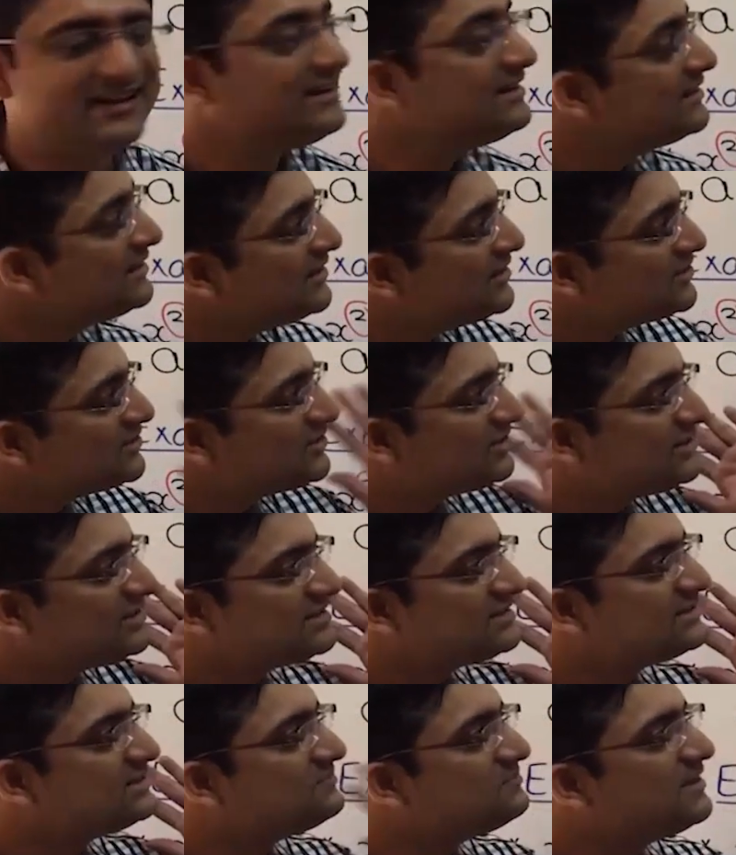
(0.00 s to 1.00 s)
right? So
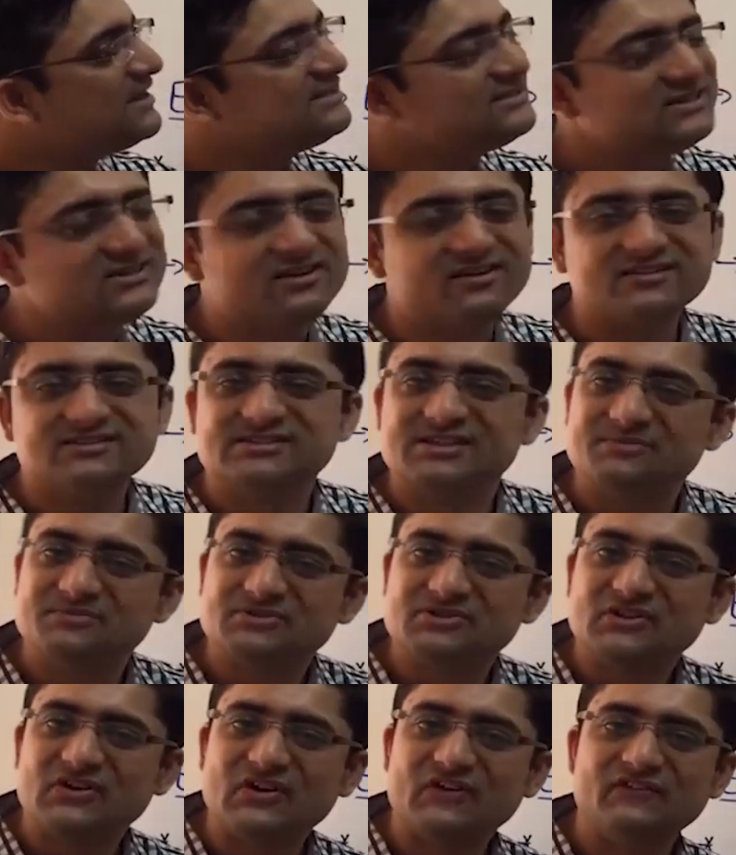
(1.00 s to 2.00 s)
this is the basic
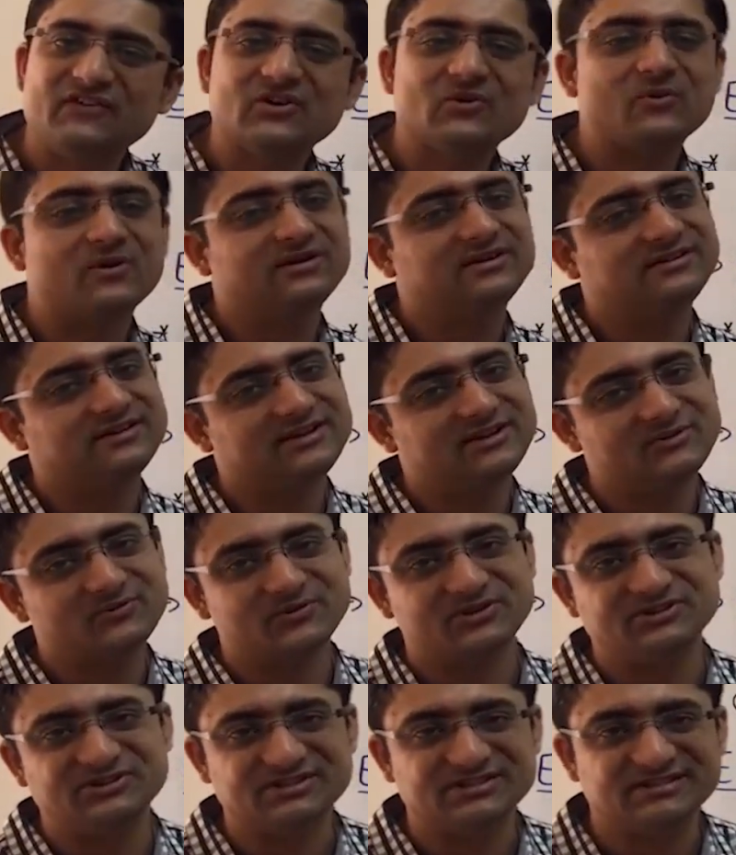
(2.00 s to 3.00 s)
concept of a quadratic
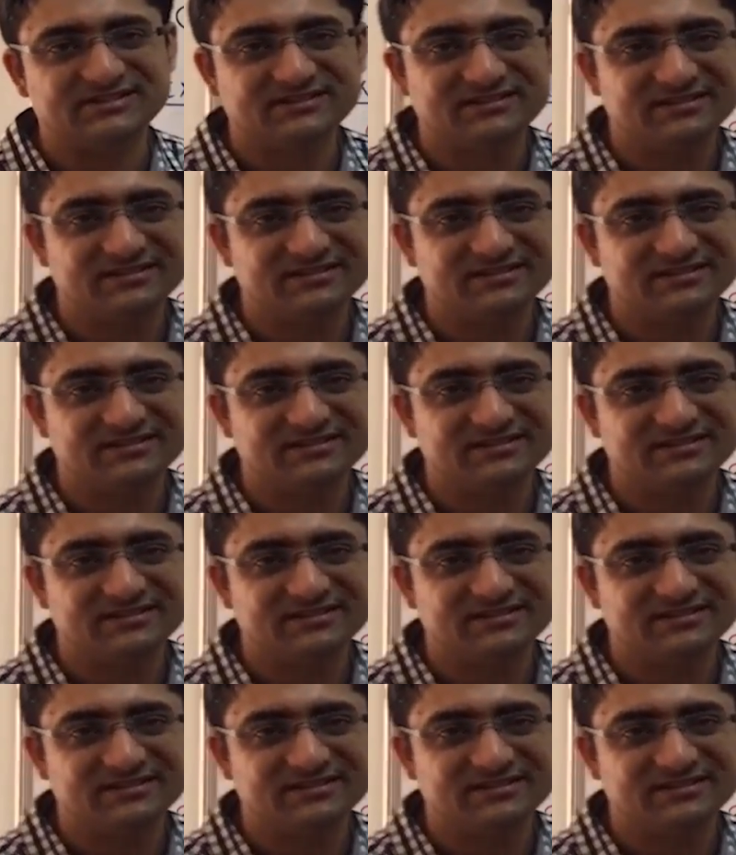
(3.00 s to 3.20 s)
equation.